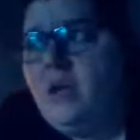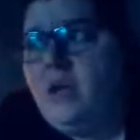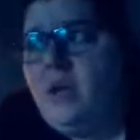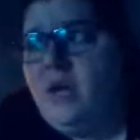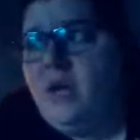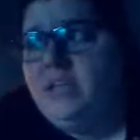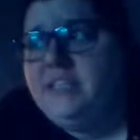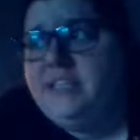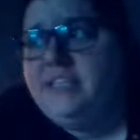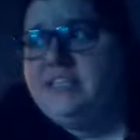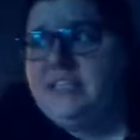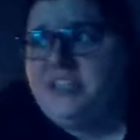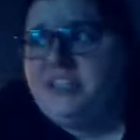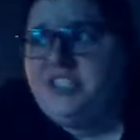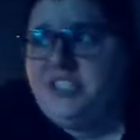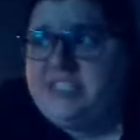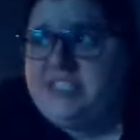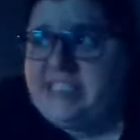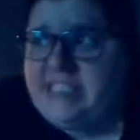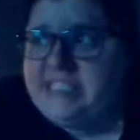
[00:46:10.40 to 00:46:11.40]
Unless I
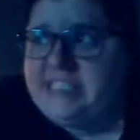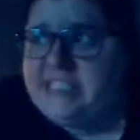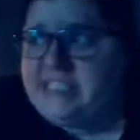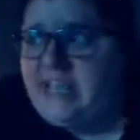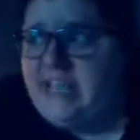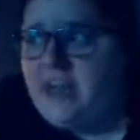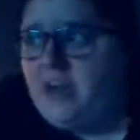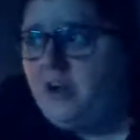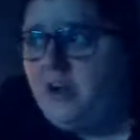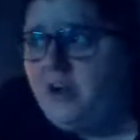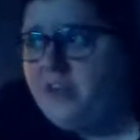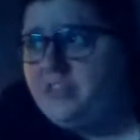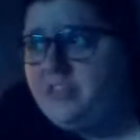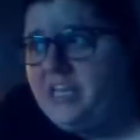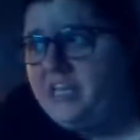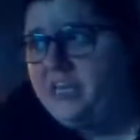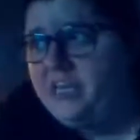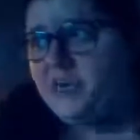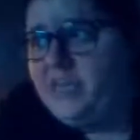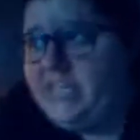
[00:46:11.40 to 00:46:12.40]
just like set out all the
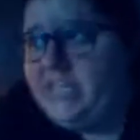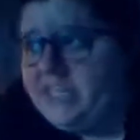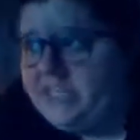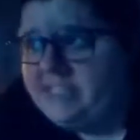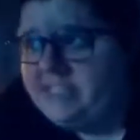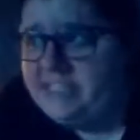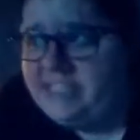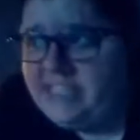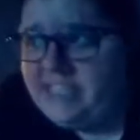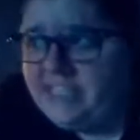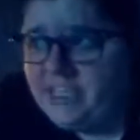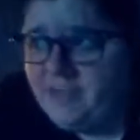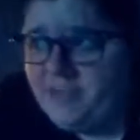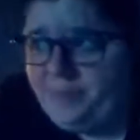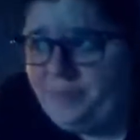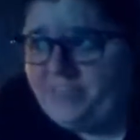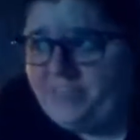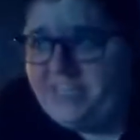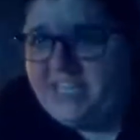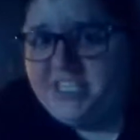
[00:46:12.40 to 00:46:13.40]
ingredients here,
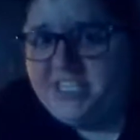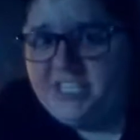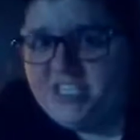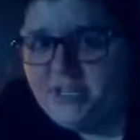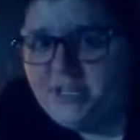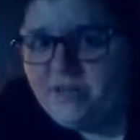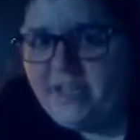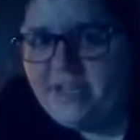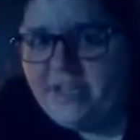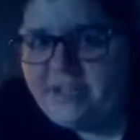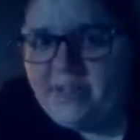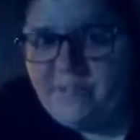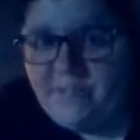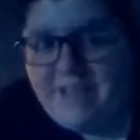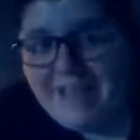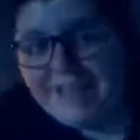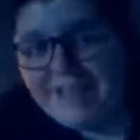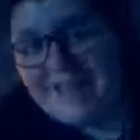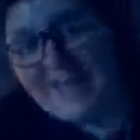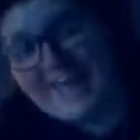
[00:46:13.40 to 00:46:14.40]
pretend to do it, and then
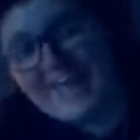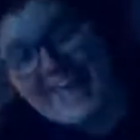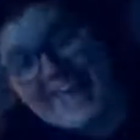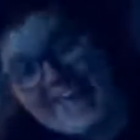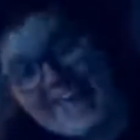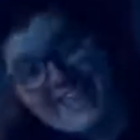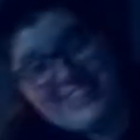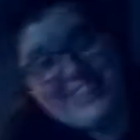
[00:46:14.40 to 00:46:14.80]
be like, and